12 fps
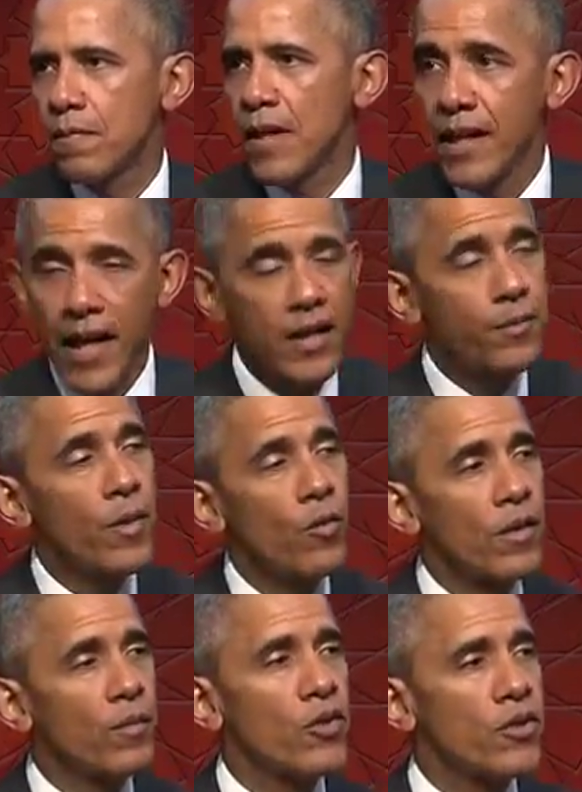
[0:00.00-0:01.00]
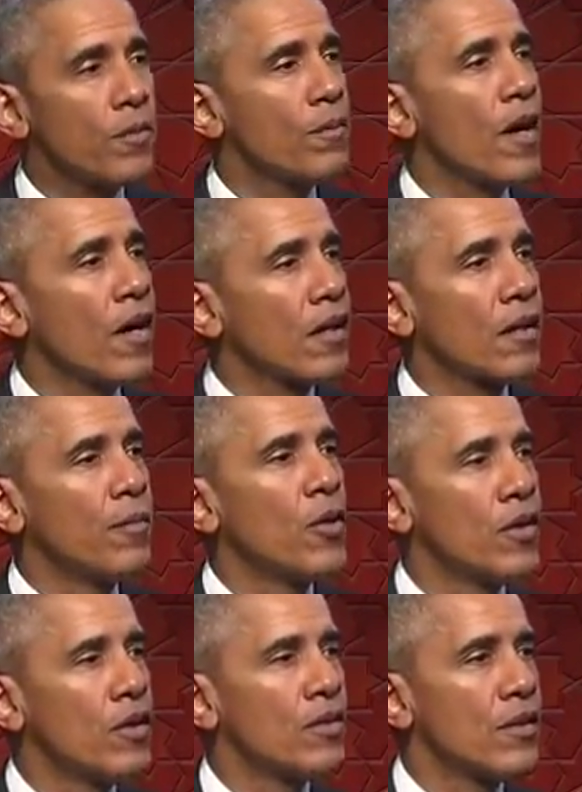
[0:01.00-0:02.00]
Engagement with Muslim American
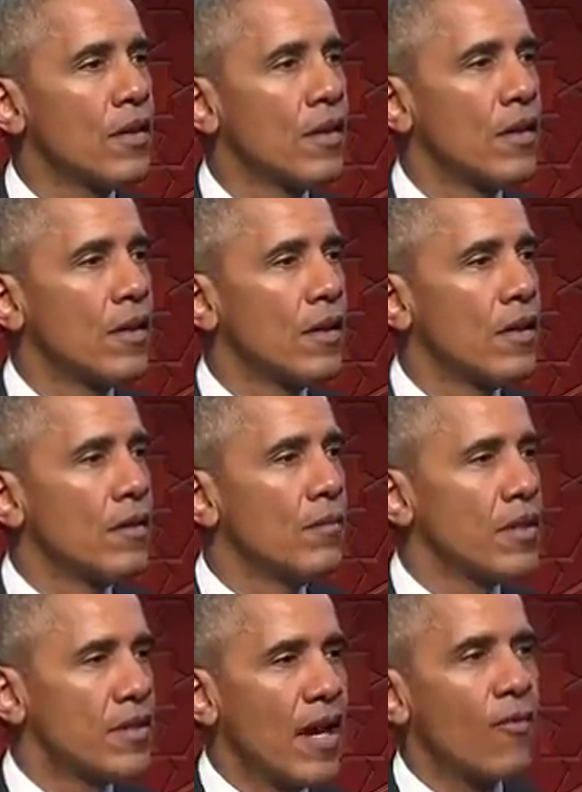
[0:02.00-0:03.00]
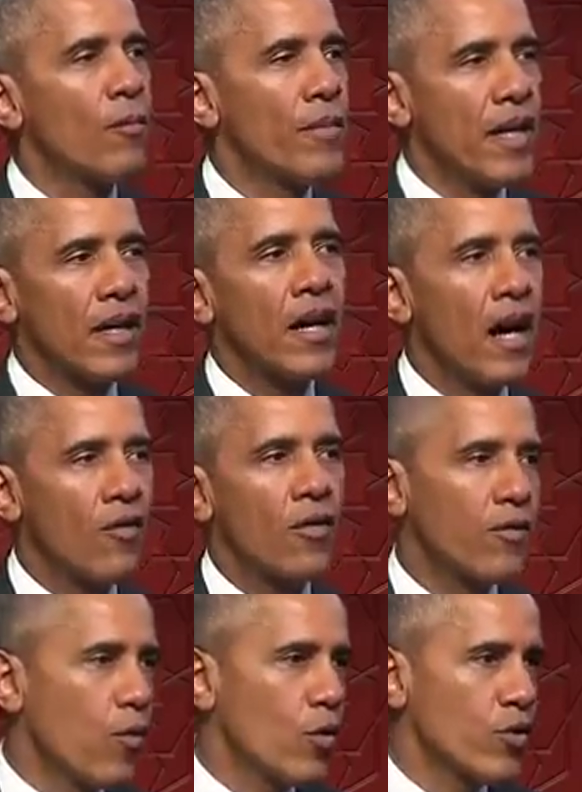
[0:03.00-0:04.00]
communities must never be a
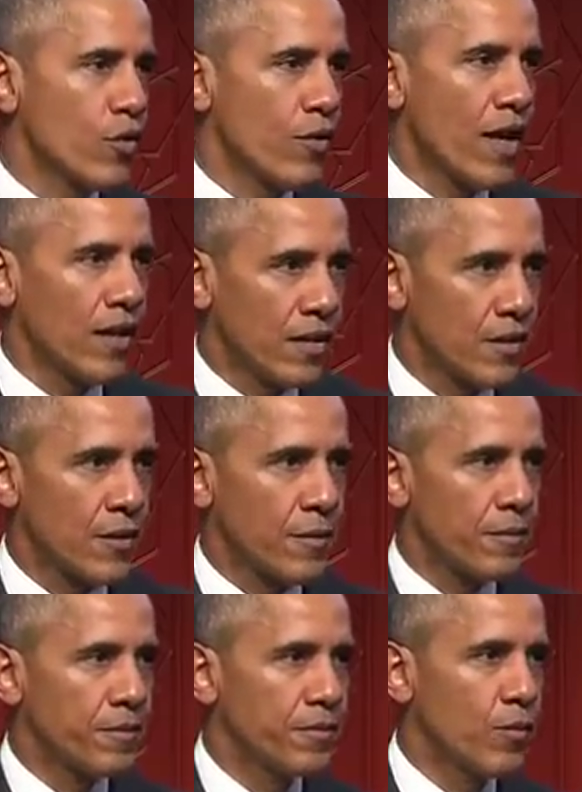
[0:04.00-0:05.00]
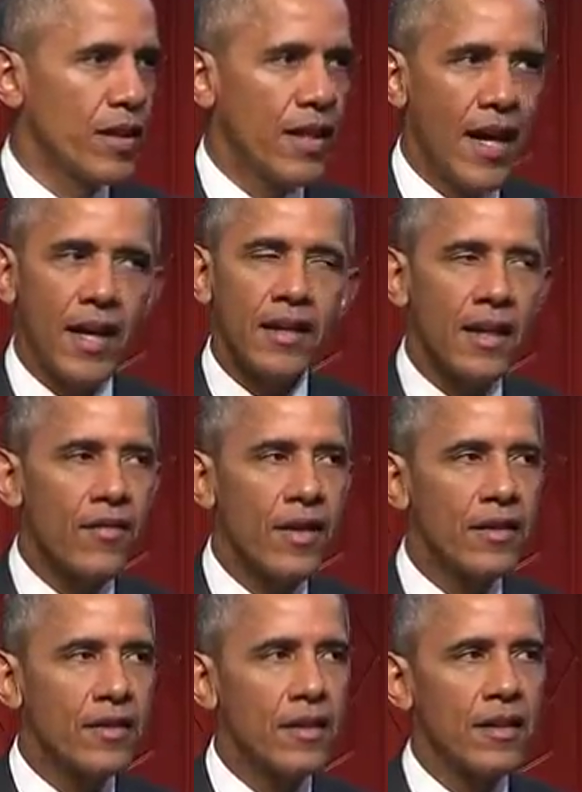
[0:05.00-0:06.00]
cover for surveillance. We can't give
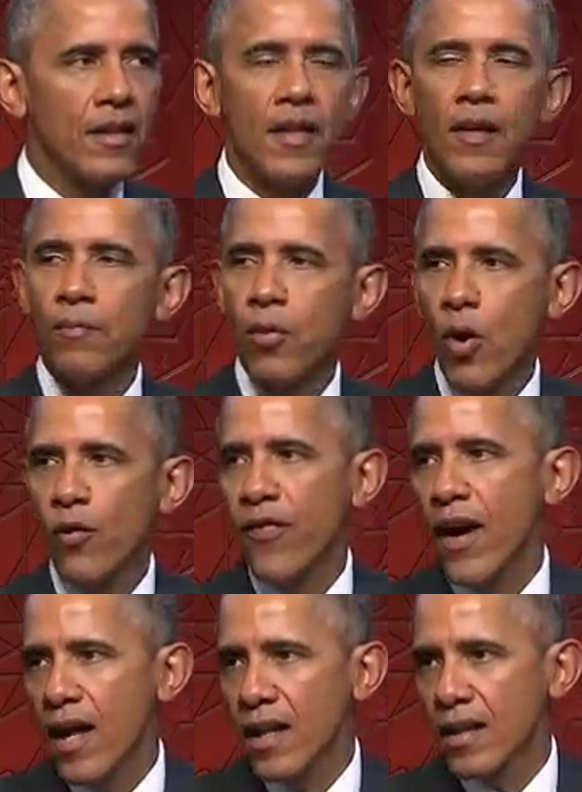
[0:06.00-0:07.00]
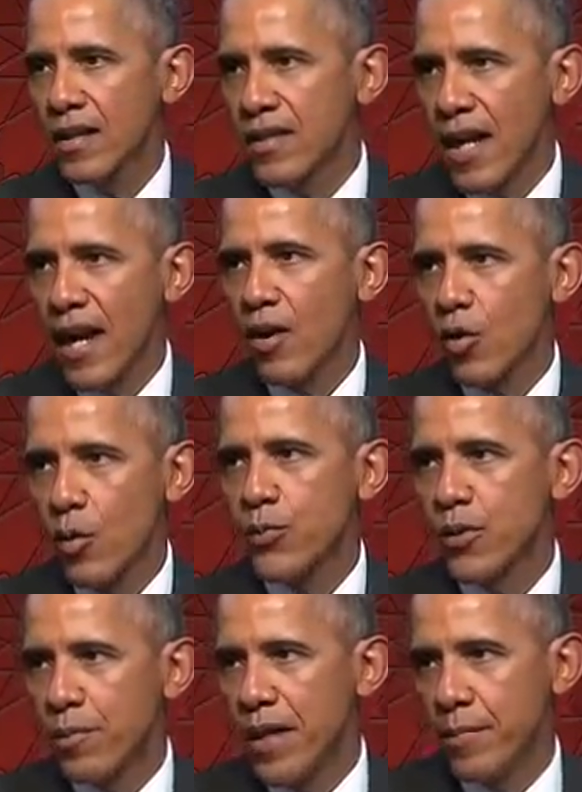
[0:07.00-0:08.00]
in to profiling entire
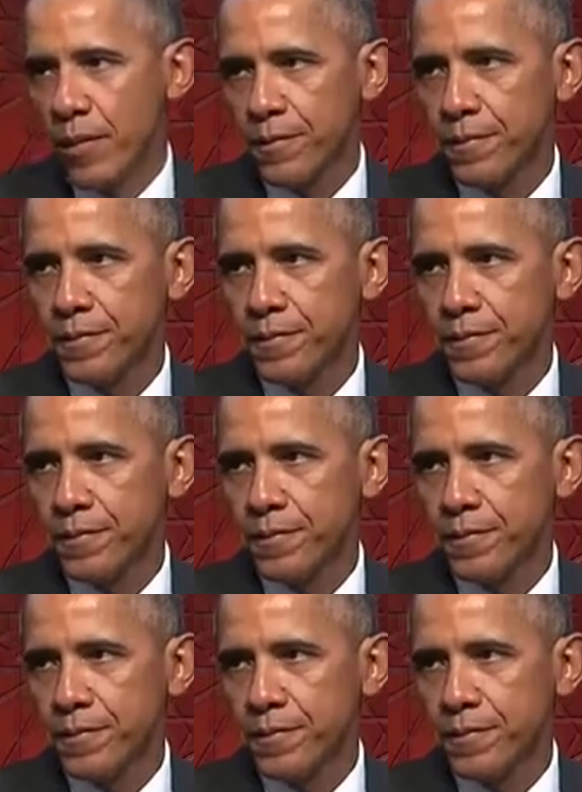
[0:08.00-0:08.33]
groups of people.